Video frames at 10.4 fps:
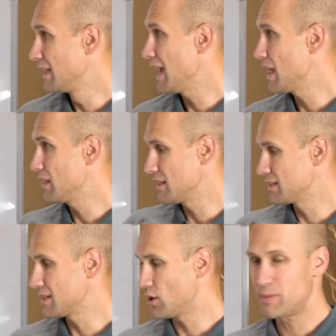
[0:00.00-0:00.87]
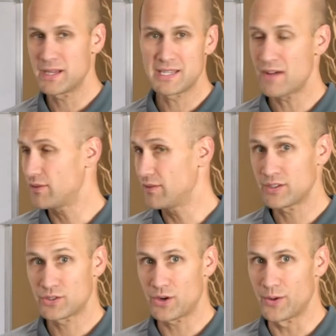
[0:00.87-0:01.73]
And then the seller pays half of
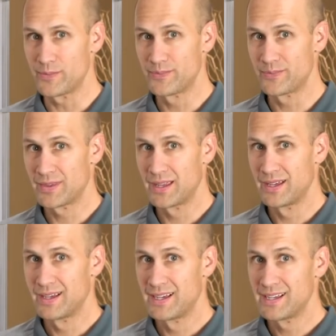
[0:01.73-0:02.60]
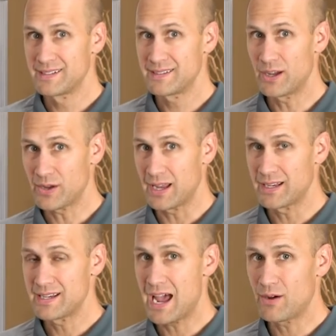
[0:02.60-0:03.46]
escrow. Okay,
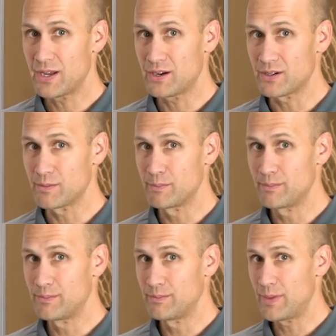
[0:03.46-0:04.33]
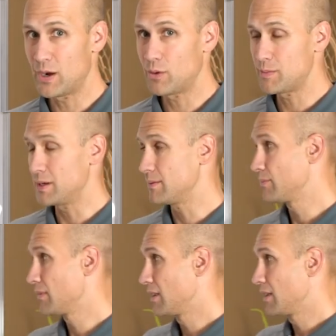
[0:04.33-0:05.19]
now here, bear with me.
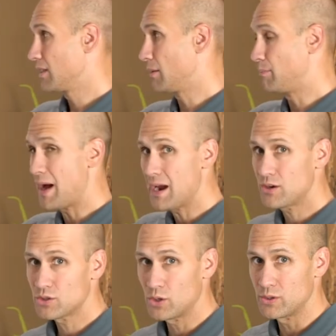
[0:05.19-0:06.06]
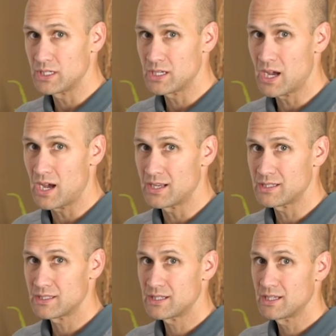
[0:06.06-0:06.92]
The buyer's closing
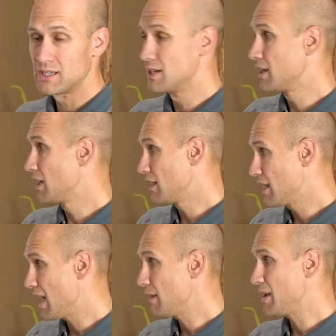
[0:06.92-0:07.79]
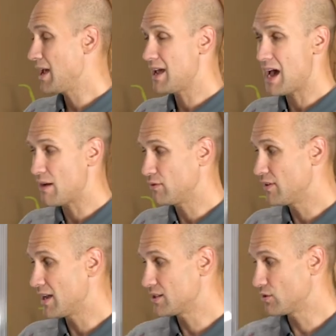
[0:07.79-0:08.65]
costs, they pay half of
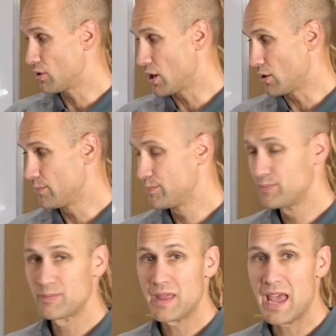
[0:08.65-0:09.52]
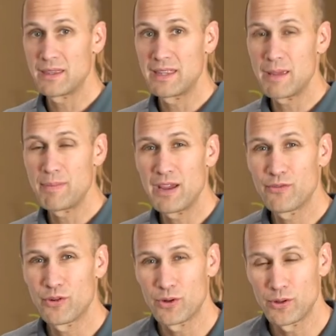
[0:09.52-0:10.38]
escrow and then they pay
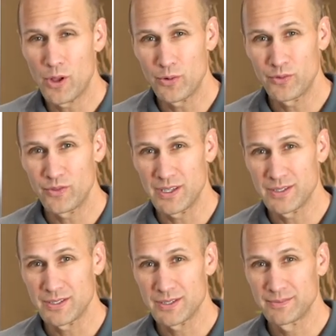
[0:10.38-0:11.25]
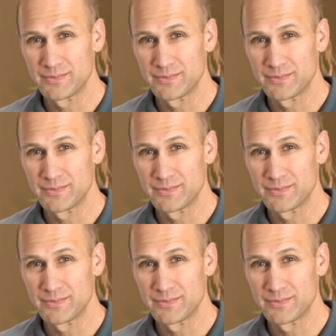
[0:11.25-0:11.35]
for their loan fees